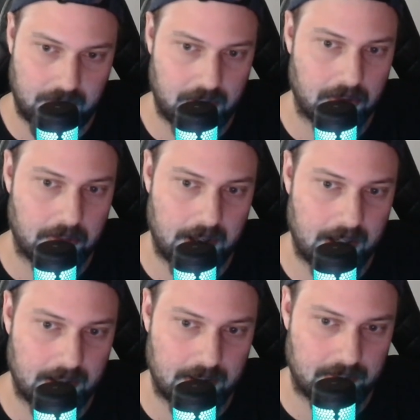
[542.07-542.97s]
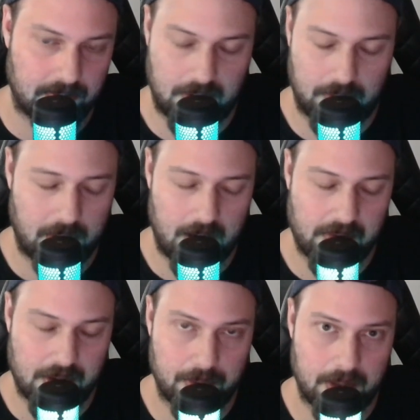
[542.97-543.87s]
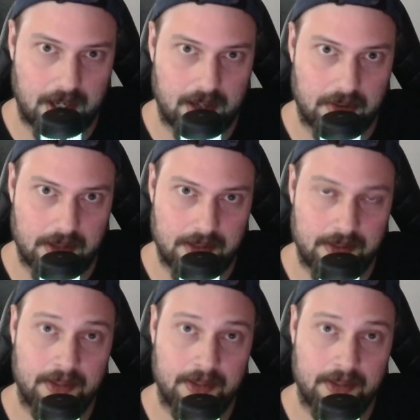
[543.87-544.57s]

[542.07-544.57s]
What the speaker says: human, whatever you want to call it.